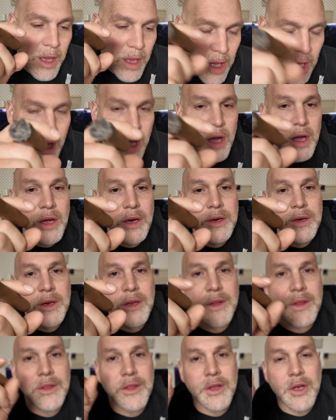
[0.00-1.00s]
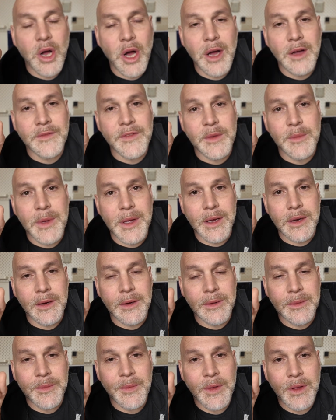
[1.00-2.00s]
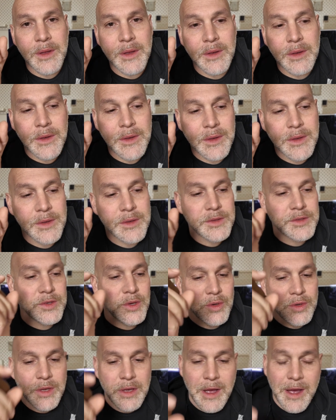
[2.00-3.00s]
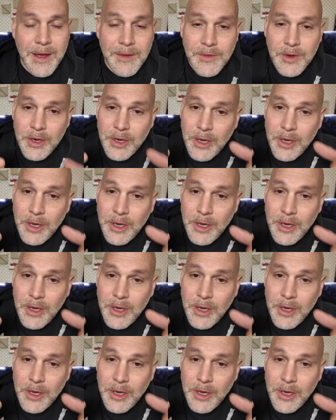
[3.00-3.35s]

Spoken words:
on the coffee maker. So you have your